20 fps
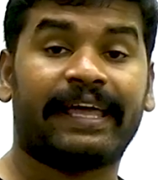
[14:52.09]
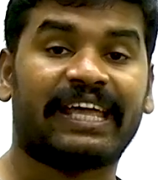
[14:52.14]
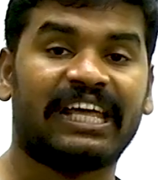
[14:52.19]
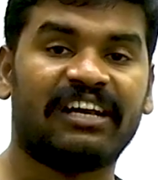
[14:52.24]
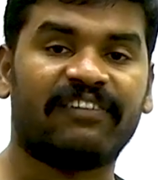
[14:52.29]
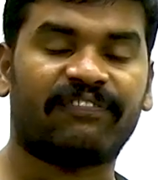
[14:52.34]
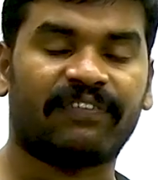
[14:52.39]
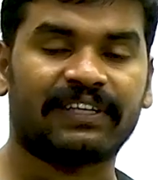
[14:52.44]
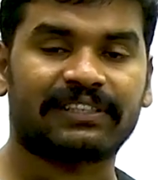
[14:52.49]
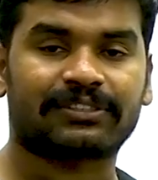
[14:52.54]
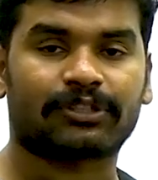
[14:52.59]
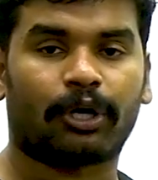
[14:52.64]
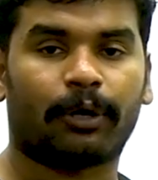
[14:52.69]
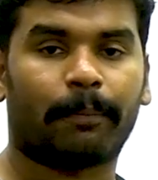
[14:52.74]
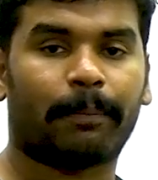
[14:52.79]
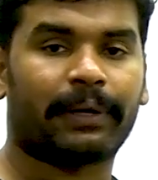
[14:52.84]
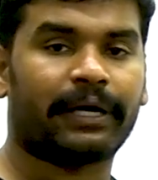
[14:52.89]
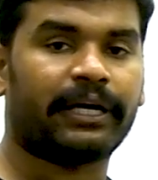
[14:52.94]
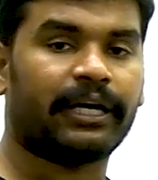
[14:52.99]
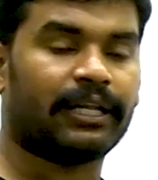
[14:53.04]
In-phase
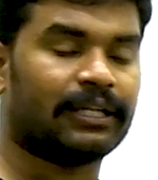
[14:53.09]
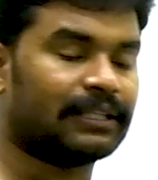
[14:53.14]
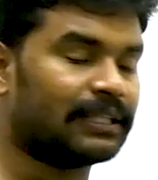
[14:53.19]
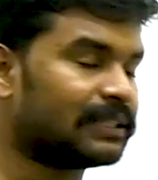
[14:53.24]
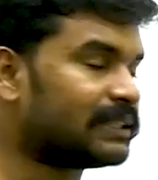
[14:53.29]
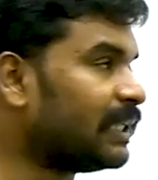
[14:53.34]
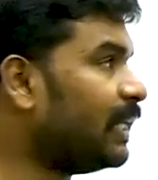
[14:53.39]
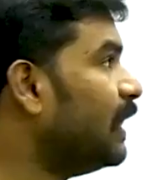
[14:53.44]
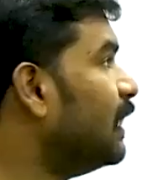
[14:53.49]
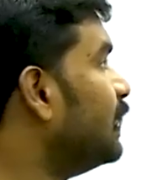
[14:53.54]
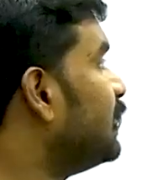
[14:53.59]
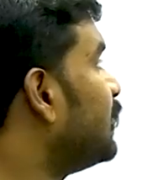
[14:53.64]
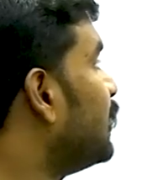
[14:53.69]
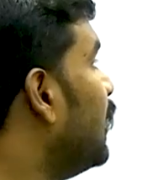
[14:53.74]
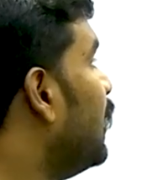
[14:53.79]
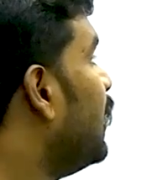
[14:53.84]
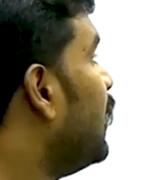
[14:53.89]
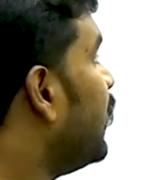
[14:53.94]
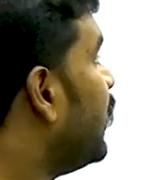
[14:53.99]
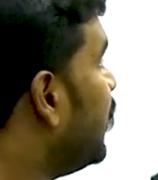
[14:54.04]
component in the sense
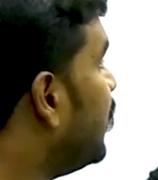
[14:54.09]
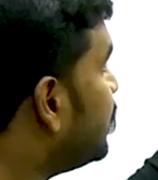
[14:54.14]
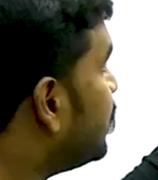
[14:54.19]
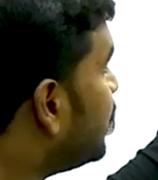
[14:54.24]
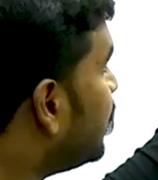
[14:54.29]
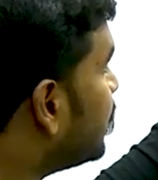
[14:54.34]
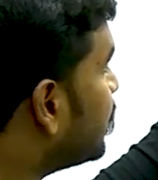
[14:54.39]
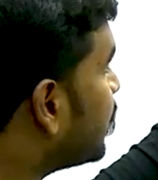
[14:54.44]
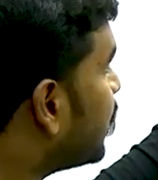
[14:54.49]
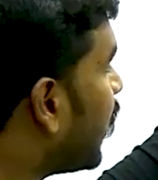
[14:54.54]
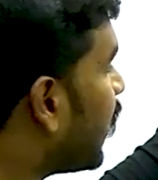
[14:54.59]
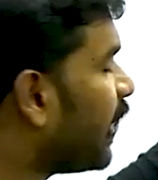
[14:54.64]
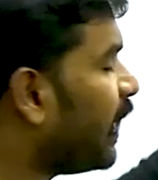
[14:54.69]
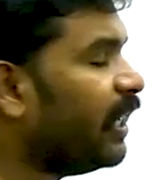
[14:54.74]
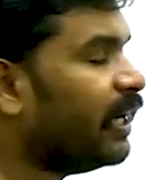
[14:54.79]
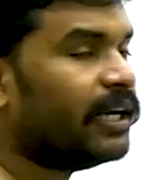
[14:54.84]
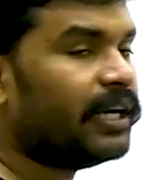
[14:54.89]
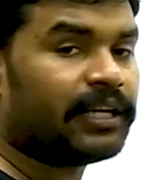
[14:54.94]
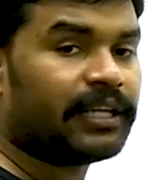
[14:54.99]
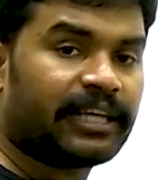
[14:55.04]
is this
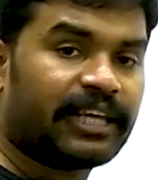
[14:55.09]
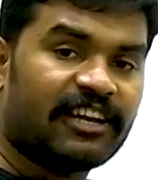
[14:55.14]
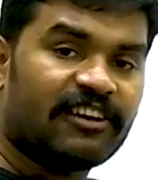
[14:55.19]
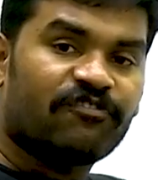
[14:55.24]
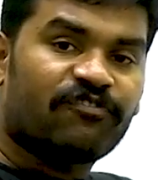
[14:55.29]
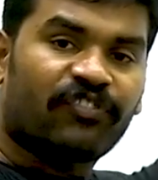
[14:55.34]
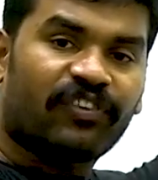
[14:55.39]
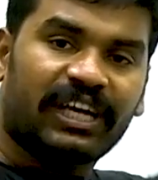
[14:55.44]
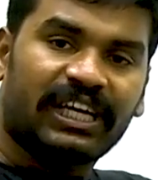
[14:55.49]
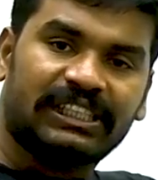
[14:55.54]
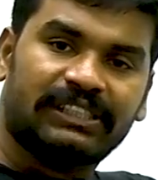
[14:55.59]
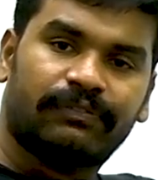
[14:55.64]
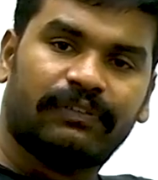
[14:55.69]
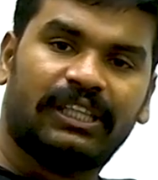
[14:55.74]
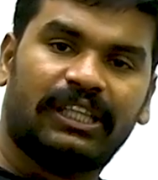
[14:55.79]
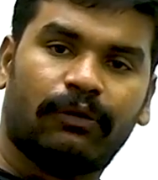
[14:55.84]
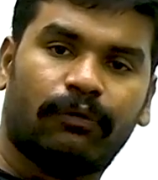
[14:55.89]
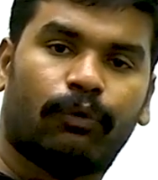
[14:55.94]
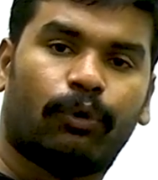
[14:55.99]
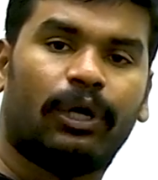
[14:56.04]
current in phase
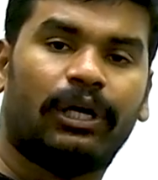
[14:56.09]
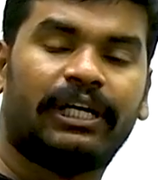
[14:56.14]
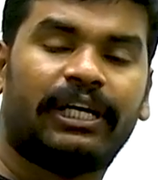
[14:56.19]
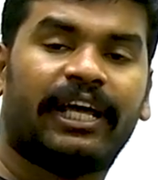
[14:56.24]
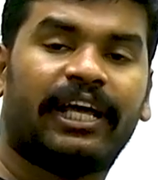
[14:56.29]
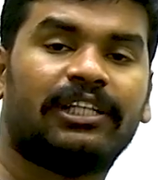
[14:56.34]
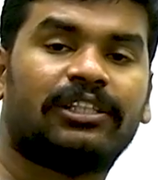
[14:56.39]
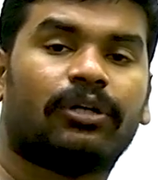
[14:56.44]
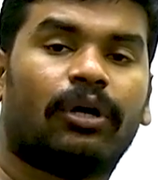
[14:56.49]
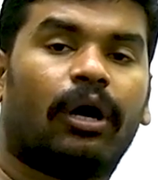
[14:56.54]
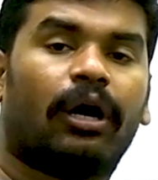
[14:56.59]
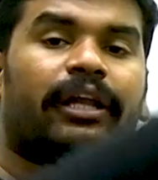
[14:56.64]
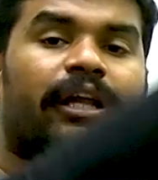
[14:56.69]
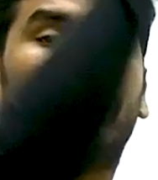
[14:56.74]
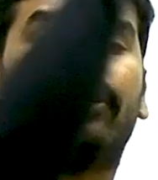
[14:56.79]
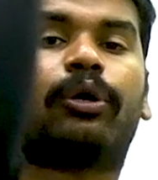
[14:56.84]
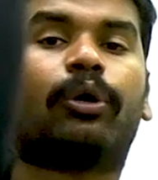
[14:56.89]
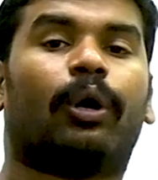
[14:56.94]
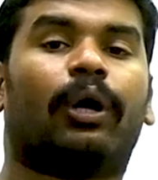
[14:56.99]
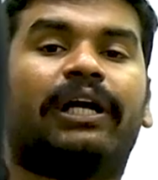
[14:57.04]
with the voltage or
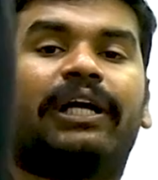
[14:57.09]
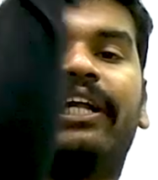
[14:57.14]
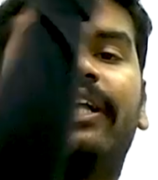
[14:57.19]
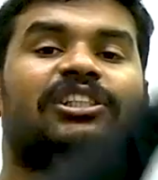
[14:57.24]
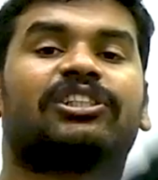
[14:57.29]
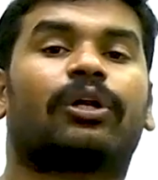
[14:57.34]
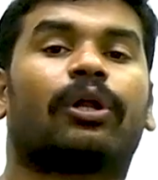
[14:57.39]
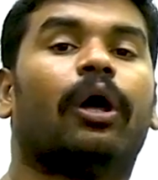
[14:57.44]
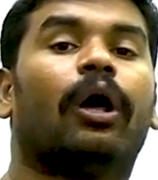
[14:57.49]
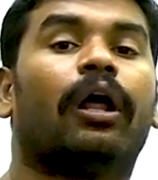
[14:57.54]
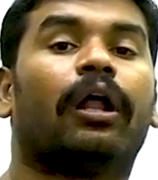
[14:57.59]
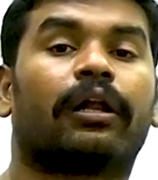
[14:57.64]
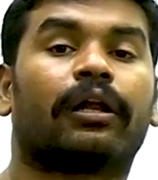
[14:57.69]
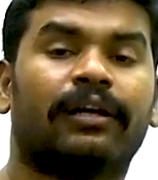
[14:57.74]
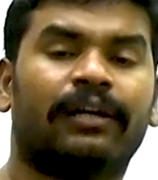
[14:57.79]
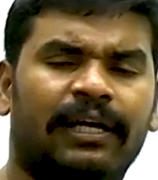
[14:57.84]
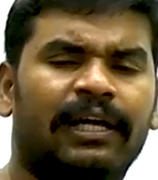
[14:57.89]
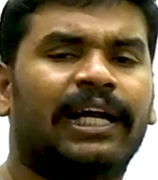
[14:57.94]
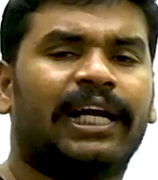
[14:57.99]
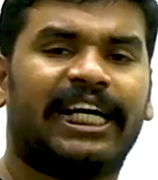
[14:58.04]
in quadrature
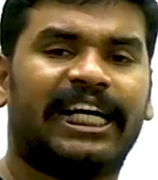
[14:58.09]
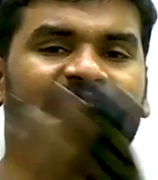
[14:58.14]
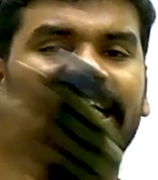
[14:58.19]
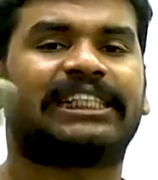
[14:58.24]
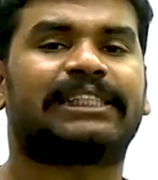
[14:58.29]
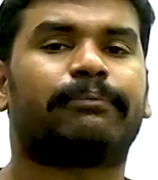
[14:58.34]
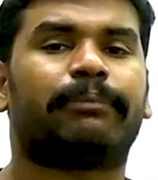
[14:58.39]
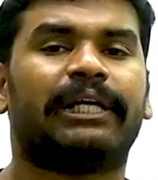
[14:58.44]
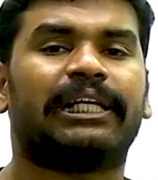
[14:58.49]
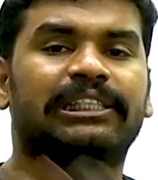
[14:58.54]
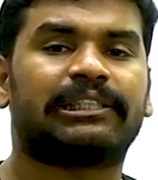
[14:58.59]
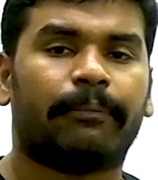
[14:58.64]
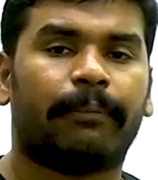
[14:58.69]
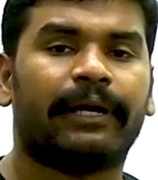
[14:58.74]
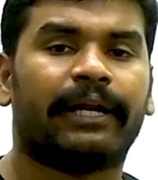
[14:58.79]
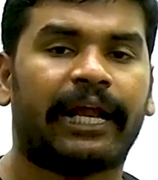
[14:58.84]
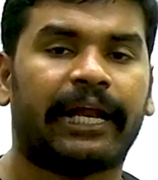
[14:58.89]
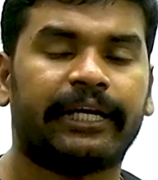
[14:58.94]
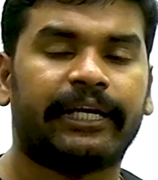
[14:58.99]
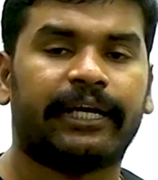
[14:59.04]
or displaced
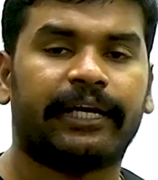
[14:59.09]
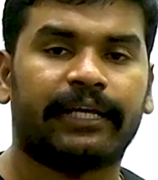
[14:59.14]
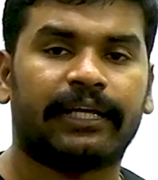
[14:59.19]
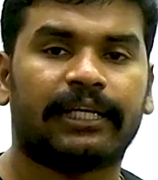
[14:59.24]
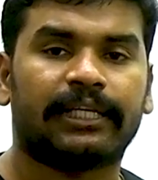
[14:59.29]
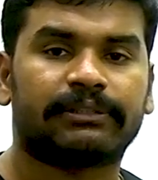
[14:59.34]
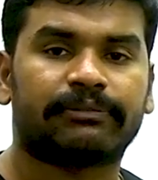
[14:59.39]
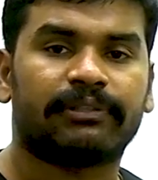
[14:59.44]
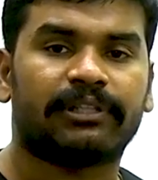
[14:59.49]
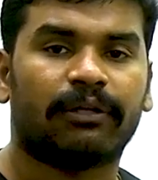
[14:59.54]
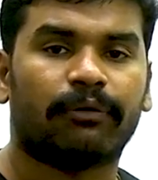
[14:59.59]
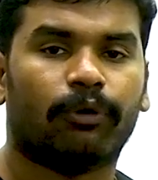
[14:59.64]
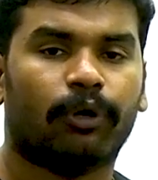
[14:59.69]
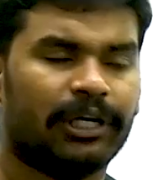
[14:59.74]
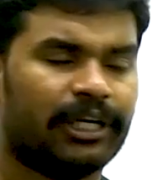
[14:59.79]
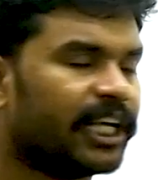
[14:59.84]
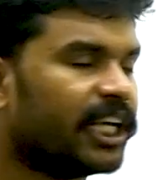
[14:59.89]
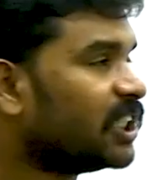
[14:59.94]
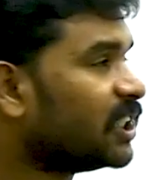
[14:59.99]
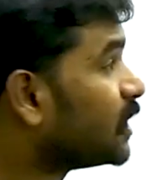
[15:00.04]
by 90 degrees with the
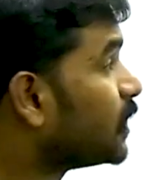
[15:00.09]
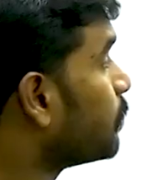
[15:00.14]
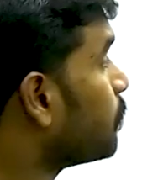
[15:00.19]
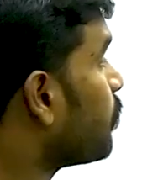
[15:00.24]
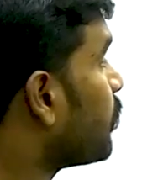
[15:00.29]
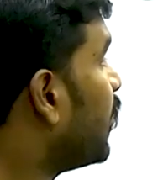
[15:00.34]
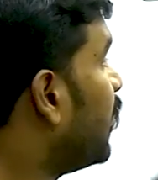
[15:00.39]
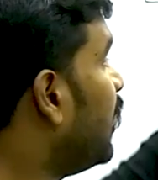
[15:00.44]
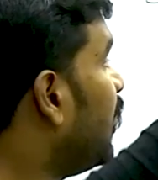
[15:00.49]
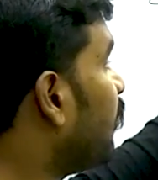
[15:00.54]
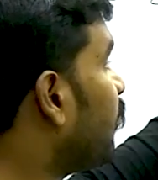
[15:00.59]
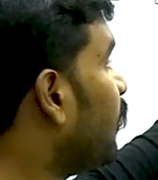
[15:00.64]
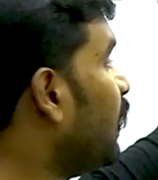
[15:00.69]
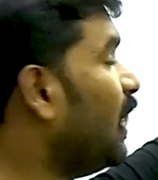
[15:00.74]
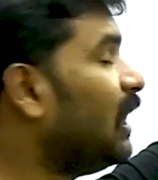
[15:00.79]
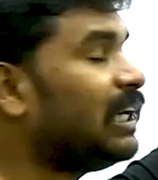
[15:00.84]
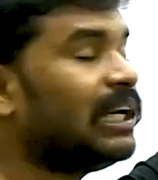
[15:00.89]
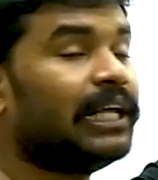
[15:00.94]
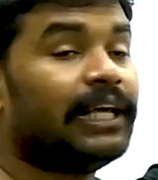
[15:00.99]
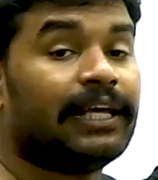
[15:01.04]
voltage?
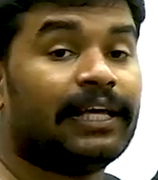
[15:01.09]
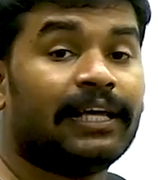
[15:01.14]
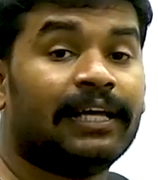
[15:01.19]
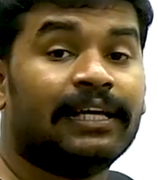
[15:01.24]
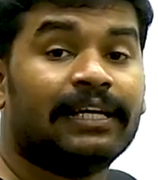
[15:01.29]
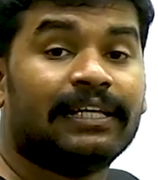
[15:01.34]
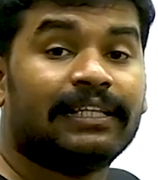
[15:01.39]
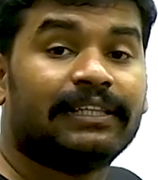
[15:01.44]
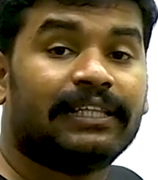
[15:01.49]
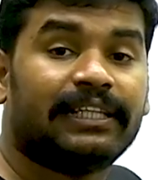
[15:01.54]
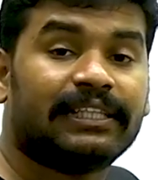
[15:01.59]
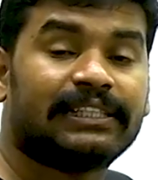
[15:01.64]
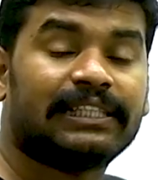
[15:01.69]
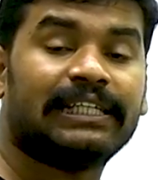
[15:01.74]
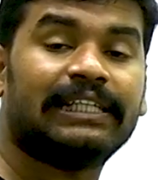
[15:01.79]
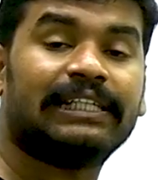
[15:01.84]
Definitely this